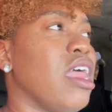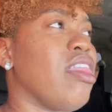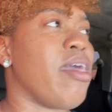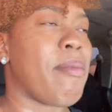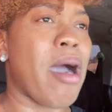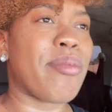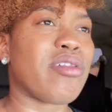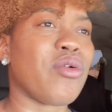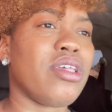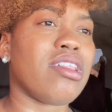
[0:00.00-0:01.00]
They pop
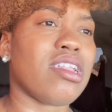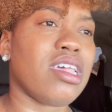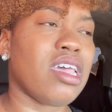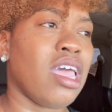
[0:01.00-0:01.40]
so easily.